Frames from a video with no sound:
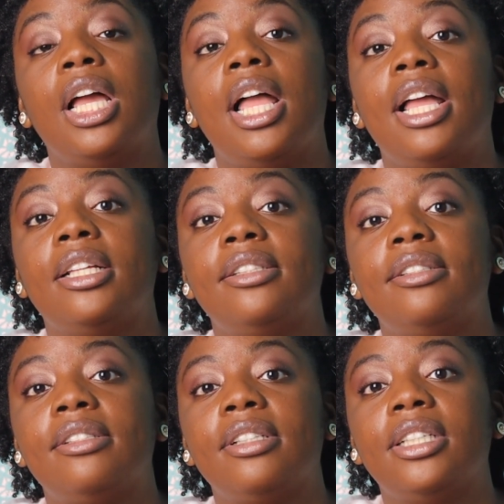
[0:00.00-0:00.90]

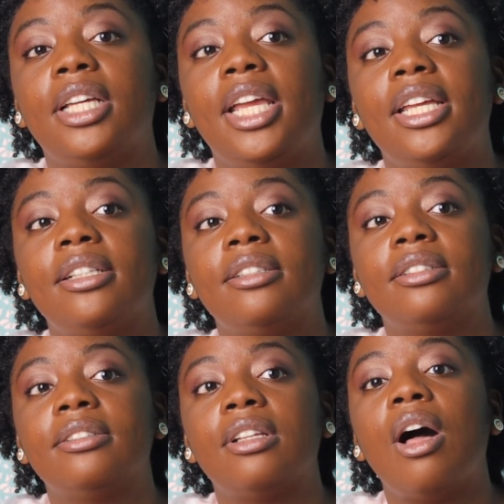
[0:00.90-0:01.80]
And it
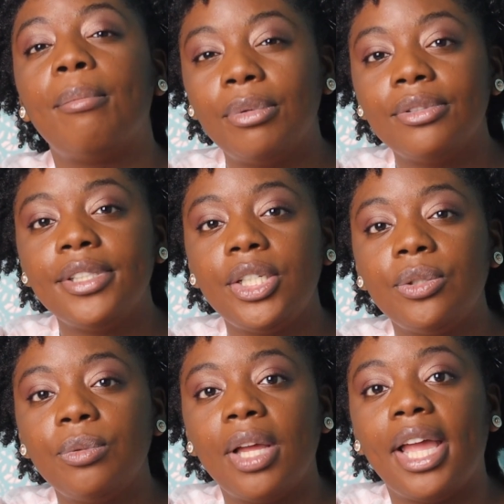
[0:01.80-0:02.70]
humbles
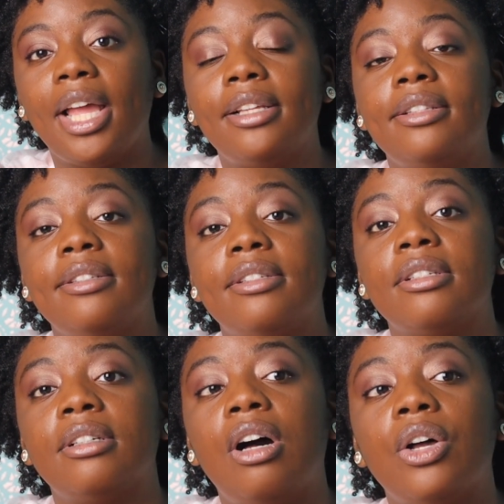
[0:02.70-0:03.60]
you, and
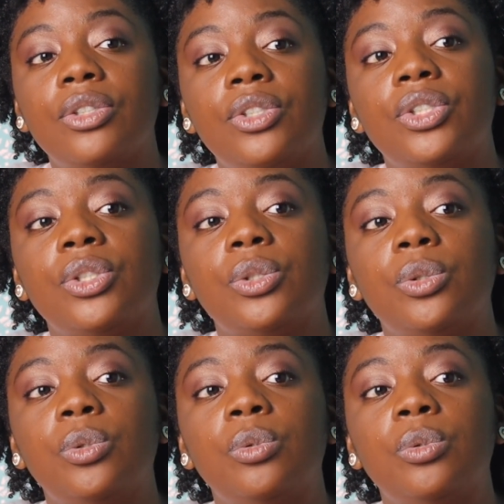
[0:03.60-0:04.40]
also